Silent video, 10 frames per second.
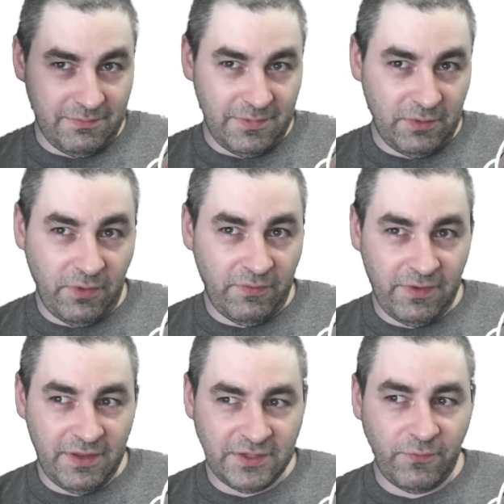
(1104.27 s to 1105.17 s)
equivalent
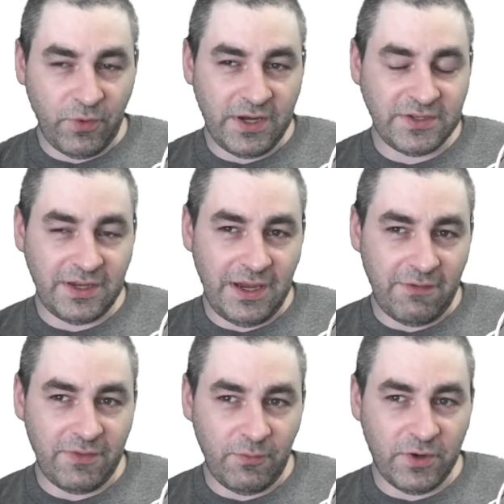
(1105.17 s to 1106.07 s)
of this for
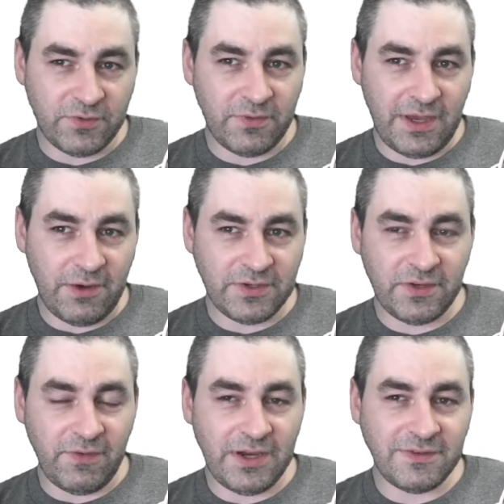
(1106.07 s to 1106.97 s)
STF that works with iOS
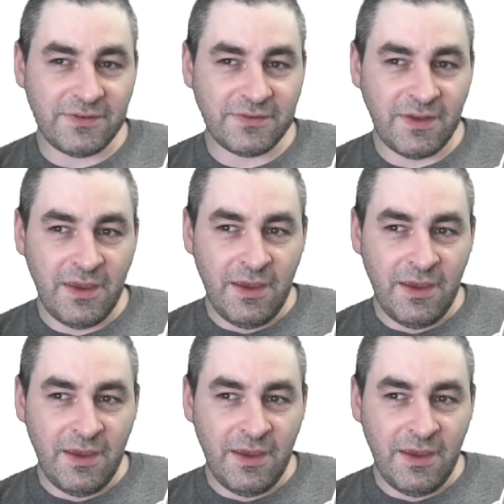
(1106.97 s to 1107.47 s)
devices.